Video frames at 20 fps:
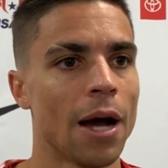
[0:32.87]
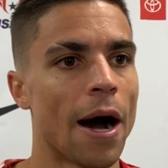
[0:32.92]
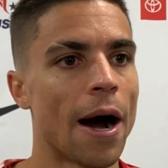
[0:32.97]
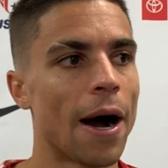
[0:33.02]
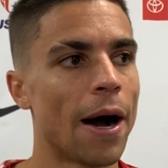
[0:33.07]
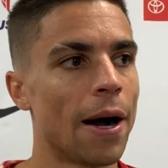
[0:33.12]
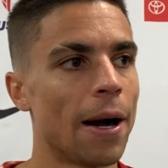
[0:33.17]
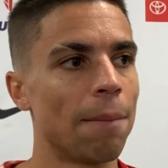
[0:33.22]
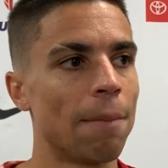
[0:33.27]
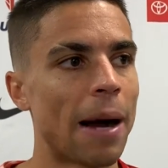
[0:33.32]

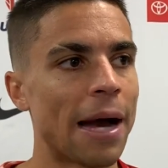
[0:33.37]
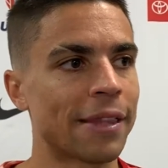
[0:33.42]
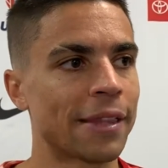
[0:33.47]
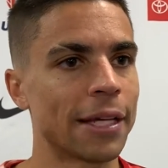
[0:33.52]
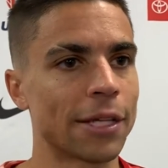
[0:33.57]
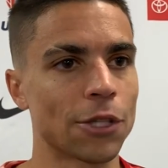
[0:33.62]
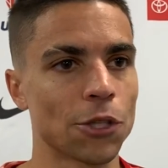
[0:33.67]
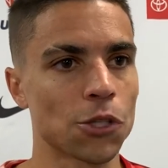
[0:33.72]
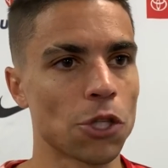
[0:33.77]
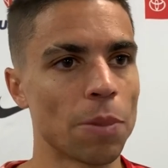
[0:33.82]
Um, I
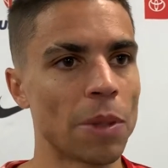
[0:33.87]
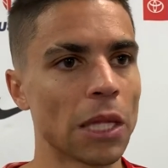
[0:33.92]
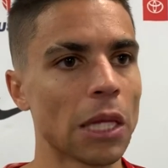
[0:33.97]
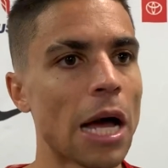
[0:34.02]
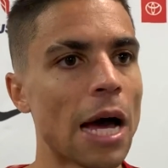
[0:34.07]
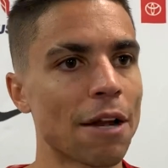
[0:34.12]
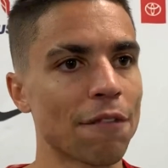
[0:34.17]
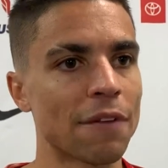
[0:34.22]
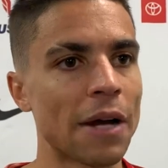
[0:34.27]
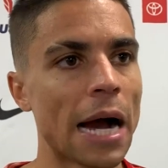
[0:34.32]
think there's going to be a
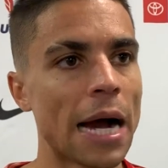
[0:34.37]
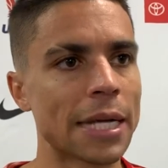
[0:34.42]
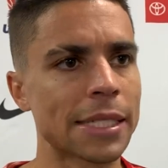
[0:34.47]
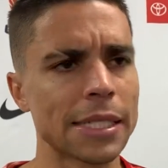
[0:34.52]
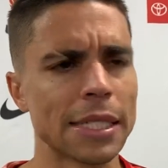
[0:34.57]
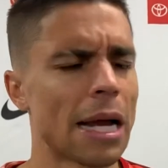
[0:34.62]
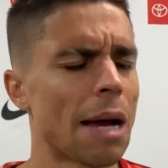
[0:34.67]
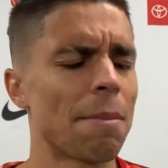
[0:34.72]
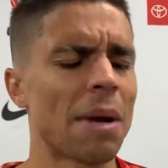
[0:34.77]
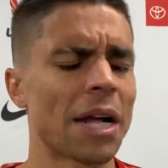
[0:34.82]
lot of guys.
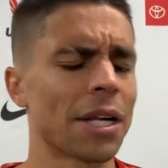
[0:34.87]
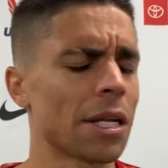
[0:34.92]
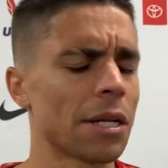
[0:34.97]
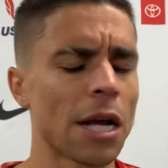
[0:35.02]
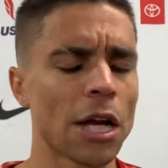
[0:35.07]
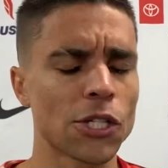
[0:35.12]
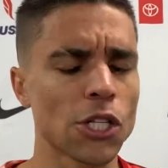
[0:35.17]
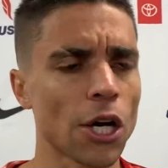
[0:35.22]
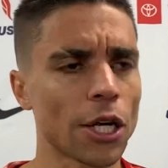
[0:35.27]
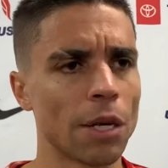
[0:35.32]
I'm not
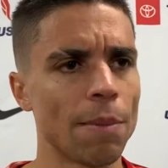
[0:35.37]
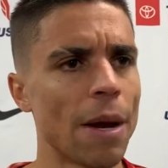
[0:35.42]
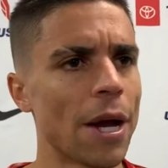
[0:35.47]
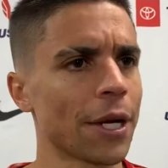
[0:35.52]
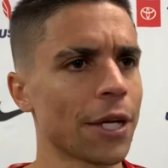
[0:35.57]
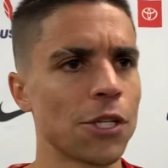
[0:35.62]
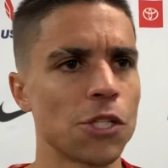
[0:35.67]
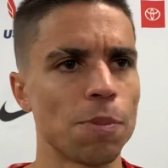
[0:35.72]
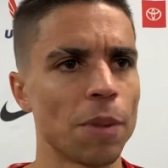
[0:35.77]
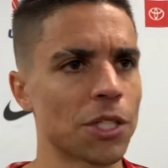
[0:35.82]
not talking
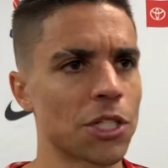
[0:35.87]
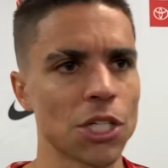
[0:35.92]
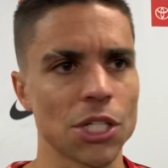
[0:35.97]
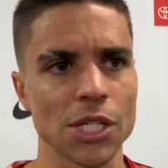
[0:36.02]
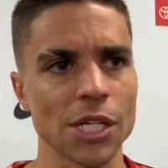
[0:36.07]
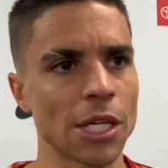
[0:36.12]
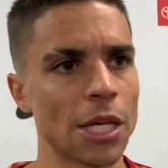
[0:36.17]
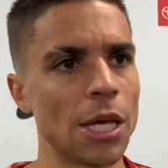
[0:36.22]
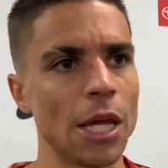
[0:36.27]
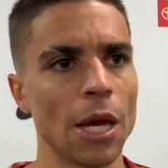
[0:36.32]
Americans, but
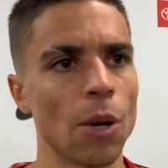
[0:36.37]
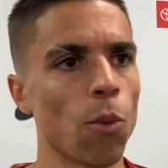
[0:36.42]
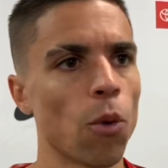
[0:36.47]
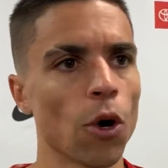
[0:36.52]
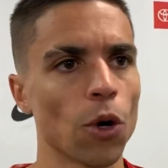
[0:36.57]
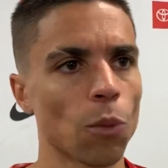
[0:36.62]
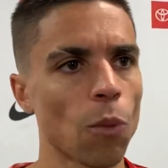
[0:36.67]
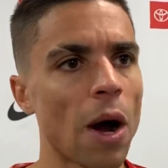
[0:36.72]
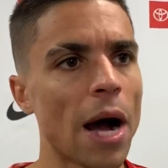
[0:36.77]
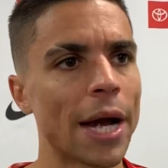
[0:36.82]
just uh,
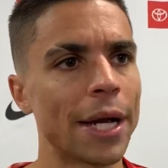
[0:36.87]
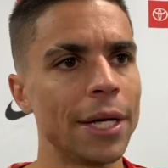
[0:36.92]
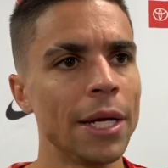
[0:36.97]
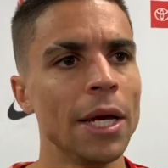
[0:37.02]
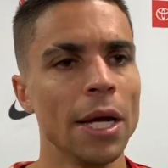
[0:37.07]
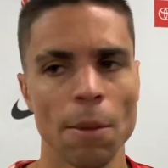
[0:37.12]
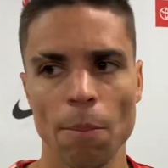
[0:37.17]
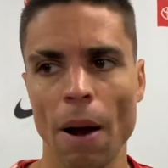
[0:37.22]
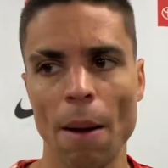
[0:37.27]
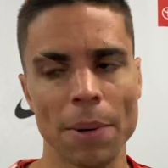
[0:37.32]

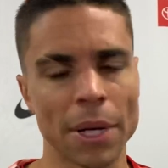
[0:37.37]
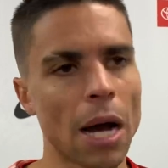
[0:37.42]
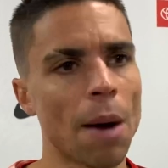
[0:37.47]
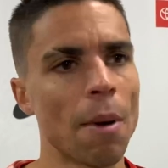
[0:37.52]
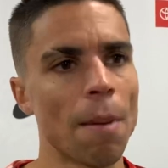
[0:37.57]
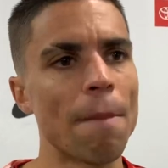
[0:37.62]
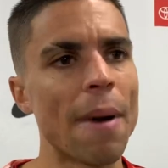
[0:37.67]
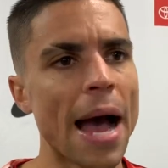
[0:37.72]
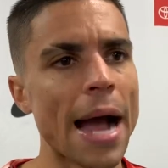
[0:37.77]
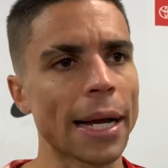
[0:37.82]
worldwide, probably
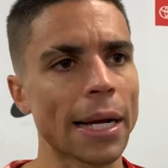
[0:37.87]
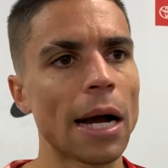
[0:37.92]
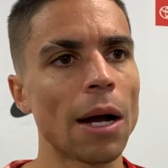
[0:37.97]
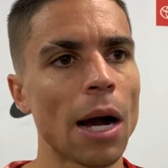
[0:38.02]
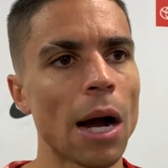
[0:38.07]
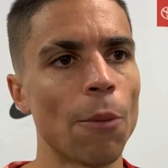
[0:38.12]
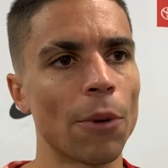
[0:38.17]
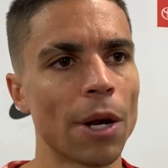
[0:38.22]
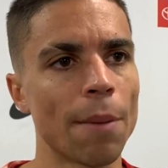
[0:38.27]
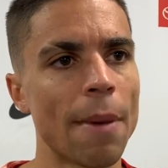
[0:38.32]
coming back. I,
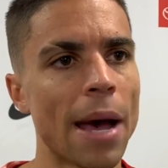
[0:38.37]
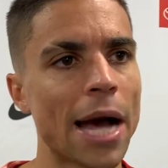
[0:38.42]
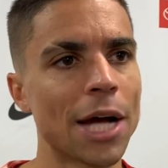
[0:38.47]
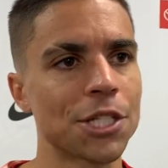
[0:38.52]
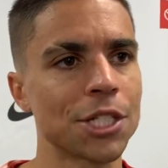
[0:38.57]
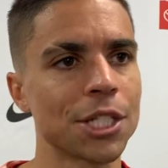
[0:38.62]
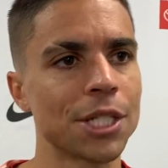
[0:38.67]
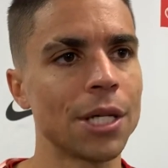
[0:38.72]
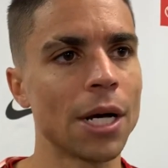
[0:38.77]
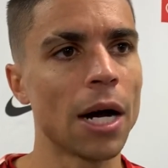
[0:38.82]
I would
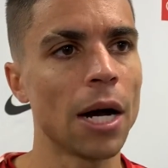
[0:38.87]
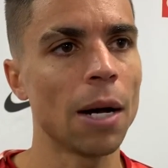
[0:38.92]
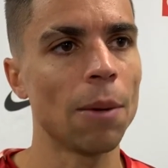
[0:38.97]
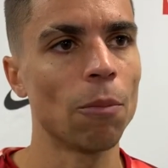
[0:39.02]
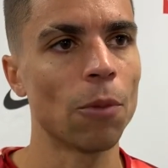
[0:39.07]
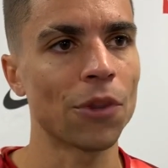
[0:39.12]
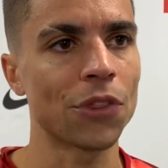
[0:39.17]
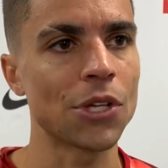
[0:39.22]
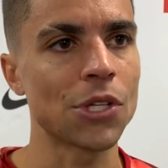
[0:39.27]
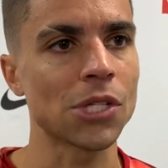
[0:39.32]
imagine um,
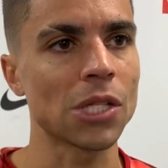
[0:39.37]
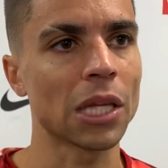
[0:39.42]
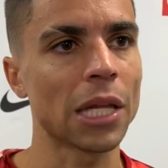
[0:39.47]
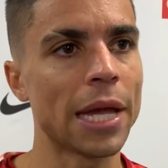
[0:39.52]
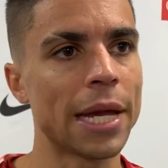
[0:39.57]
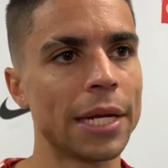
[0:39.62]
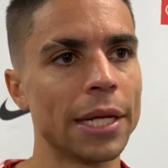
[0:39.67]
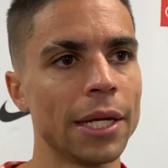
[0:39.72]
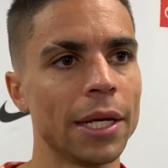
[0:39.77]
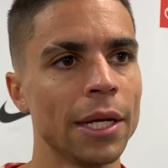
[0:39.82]
with this
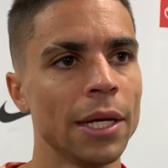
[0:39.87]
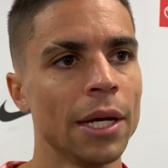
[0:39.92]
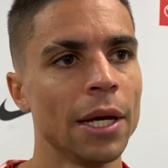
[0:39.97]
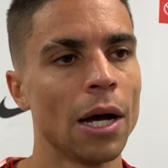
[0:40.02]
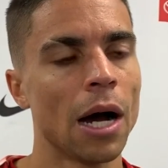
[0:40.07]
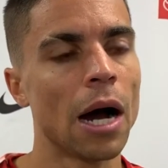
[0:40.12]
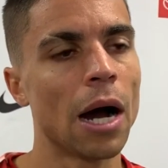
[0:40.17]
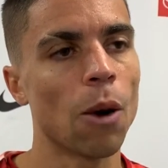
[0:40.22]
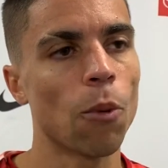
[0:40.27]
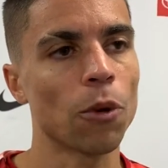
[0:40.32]
late
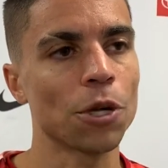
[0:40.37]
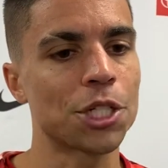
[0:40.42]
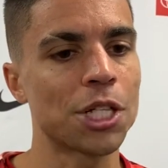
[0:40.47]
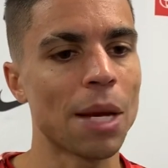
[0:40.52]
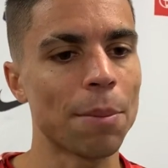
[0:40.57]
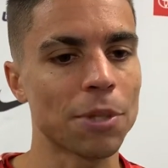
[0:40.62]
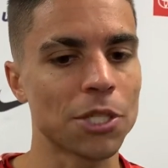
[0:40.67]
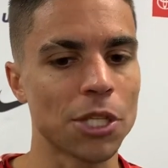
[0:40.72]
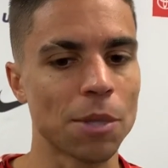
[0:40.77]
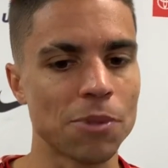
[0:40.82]
uh, World
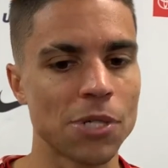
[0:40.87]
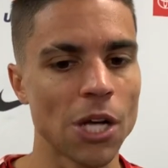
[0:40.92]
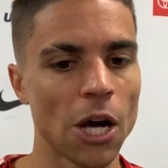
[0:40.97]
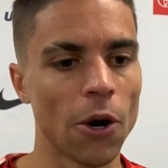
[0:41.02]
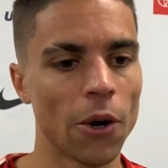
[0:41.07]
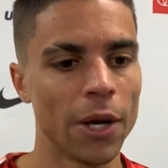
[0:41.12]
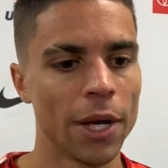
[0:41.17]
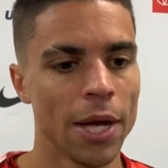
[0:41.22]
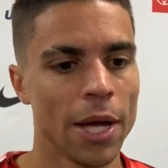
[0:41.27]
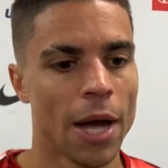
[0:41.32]
Championship. So
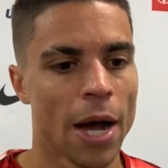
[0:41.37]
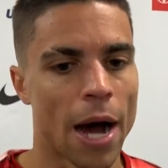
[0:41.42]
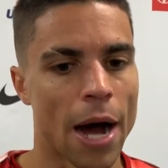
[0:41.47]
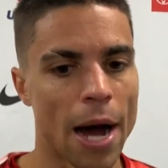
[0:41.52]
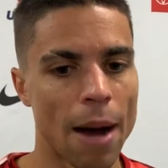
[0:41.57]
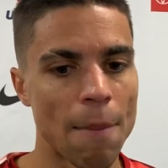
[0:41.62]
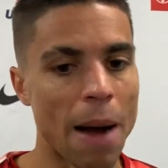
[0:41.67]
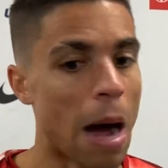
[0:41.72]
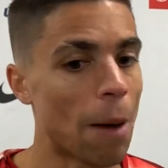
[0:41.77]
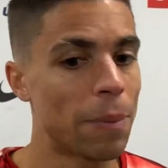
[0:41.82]

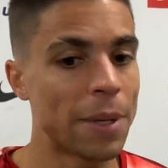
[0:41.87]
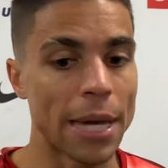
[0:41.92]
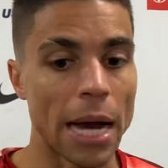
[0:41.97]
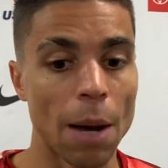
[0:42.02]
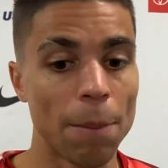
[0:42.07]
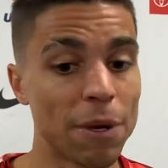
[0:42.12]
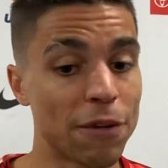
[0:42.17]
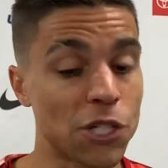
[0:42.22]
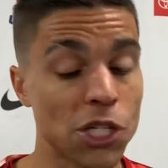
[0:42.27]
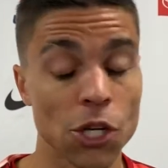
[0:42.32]
um, I'll be I'll
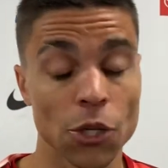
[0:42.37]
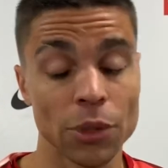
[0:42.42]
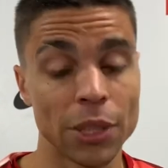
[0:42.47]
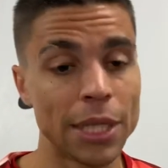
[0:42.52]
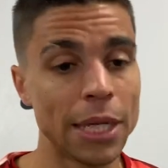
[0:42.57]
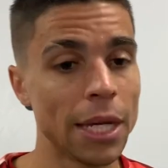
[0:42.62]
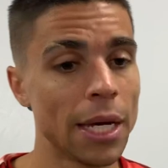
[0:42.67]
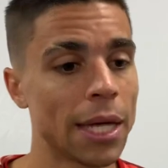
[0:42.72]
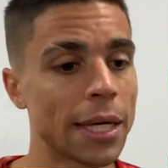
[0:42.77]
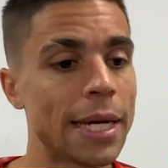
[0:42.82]
be
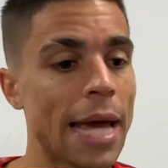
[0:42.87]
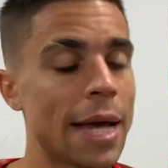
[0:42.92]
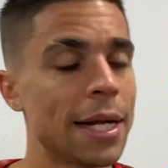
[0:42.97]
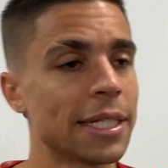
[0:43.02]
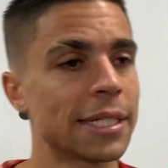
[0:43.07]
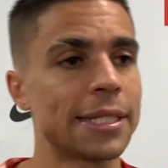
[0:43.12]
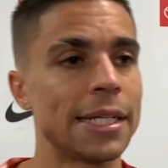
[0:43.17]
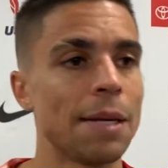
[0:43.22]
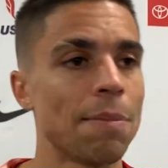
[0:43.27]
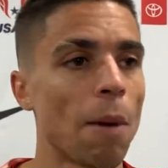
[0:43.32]
certainly gaining
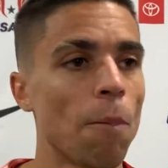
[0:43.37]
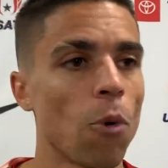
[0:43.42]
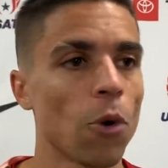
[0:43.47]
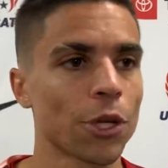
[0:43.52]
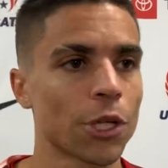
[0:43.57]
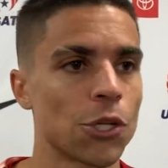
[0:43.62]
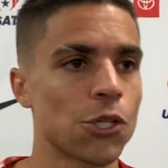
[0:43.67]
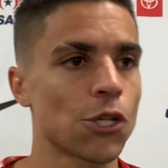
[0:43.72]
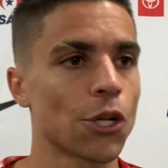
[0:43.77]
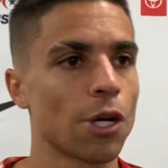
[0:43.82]
steam. I'm more
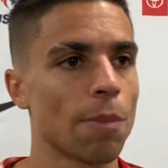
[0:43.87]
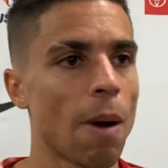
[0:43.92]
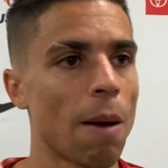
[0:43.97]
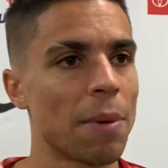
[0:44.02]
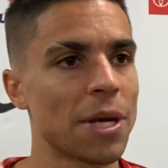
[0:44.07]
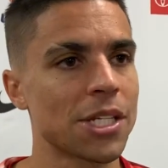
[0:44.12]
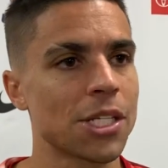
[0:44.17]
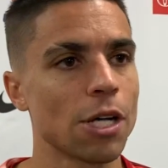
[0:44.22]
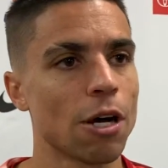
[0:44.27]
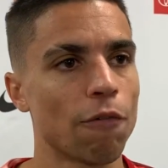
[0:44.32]
concerned about
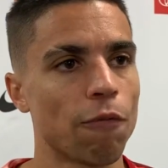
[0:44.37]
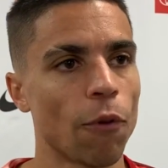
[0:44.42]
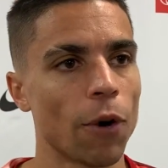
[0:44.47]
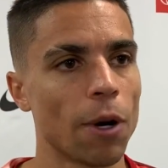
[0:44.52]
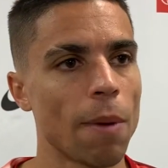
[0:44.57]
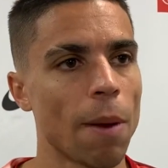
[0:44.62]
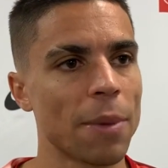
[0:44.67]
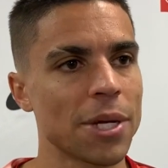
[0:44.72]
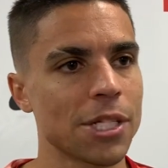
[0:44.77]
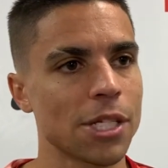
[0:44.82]
myself, worried
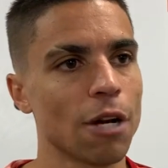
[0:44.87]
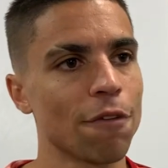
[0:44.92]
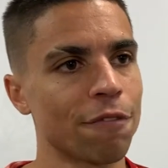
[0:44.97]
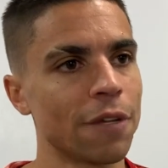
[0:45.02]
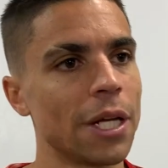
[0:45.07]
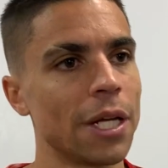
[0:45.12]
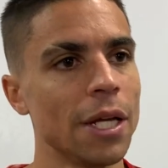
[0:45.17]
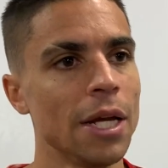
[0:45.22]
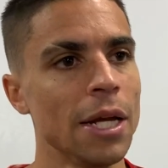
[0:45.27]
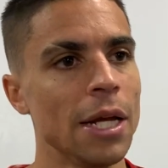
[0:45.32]
about myself
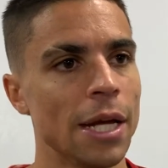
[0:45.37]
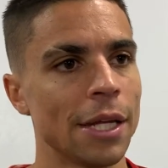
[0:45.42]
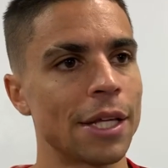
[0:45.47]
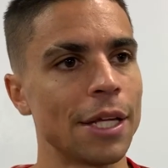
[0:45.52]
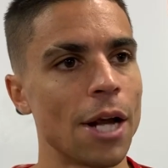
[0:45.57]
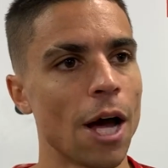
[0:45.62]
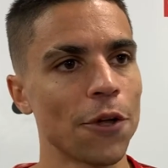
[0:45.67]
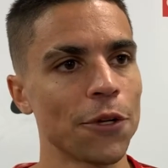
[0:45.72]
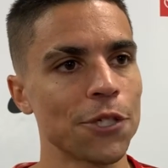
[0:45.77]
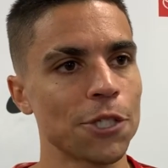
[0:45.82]
than than
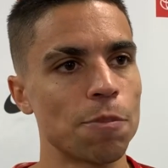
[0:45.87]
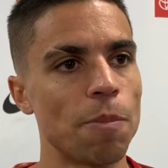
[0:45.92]
others.